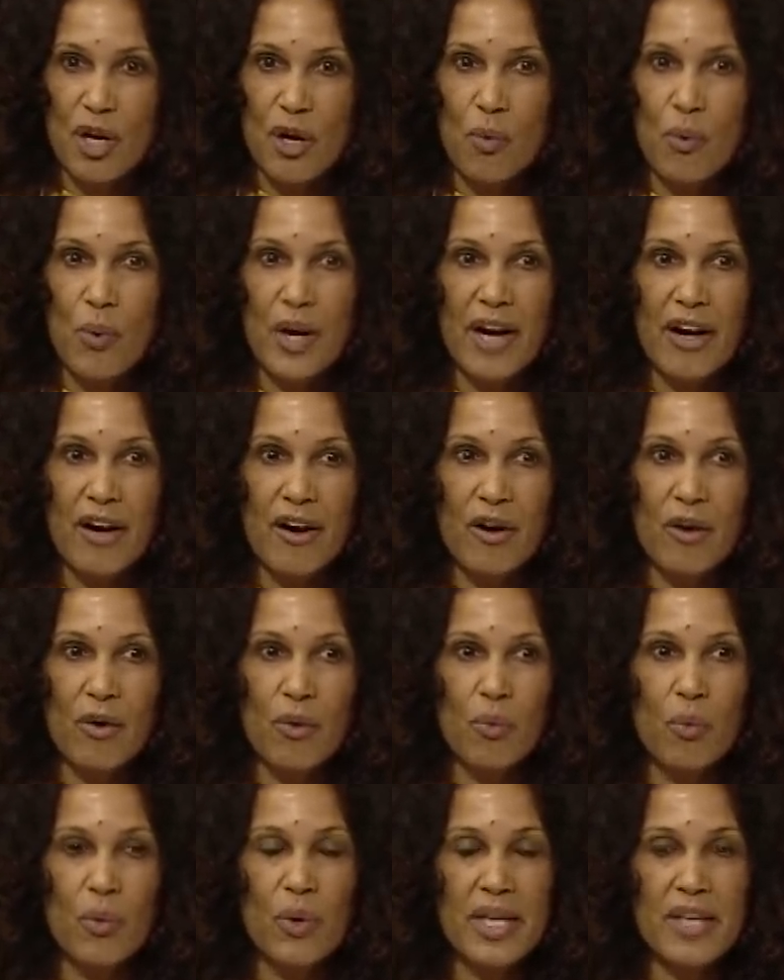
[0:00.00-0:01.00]
where
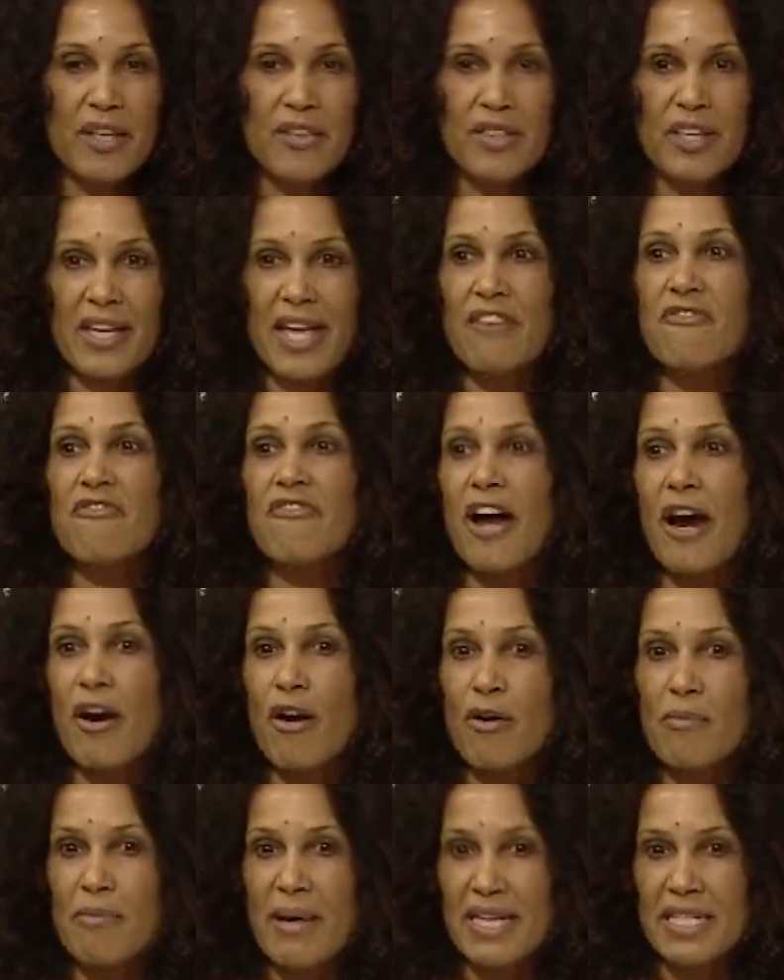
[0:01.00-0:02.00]
the
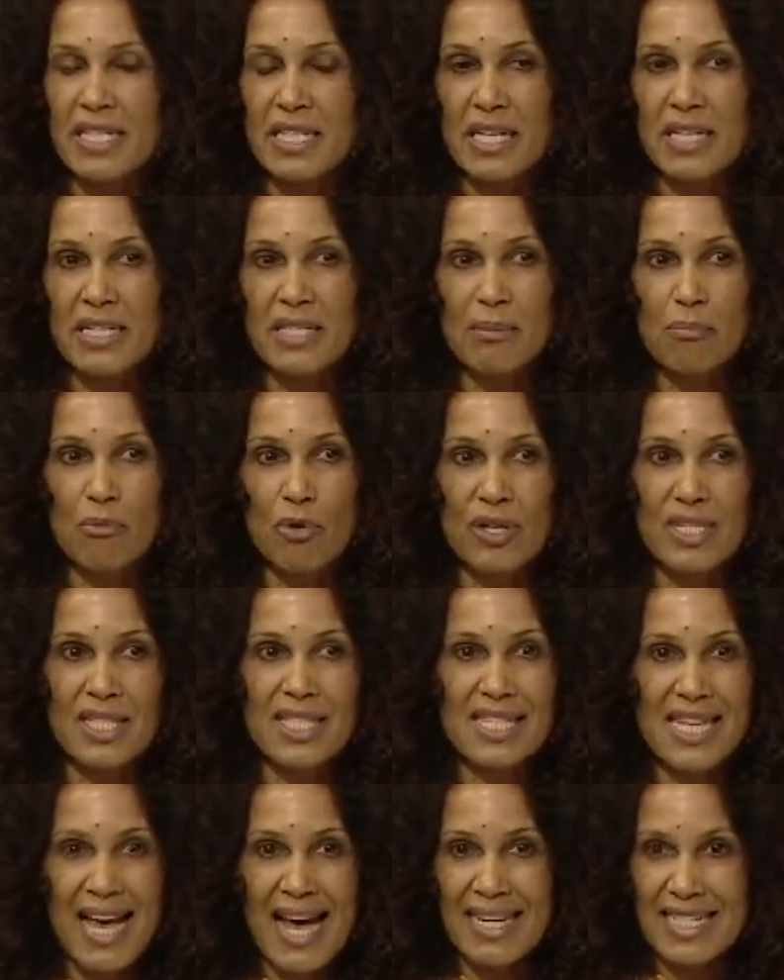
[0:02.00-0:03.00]
environment is more
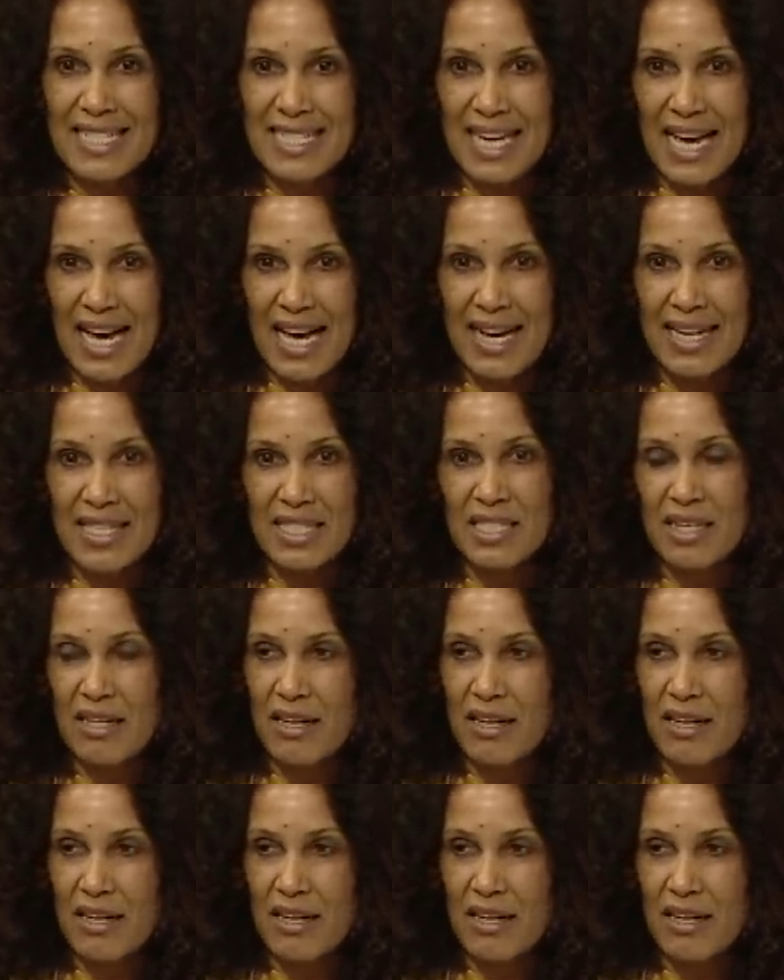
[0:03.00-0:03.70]
sanitized,